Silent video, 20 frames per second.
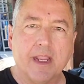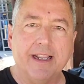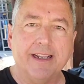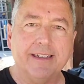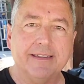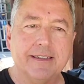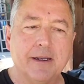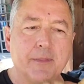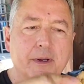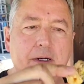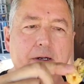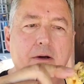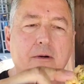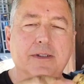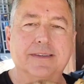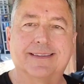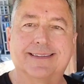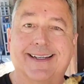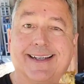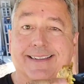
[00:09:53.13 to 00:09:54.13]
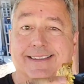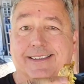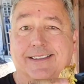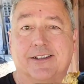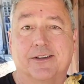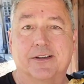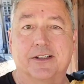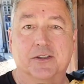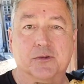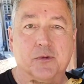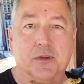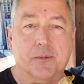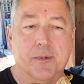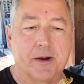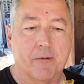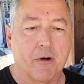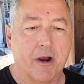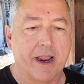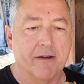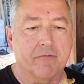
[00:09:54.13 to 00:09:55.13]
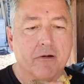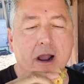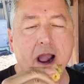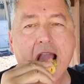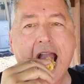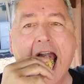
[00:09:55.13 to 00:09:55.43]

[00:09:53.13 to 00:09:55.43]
I guess I better go inside and share this with my wife.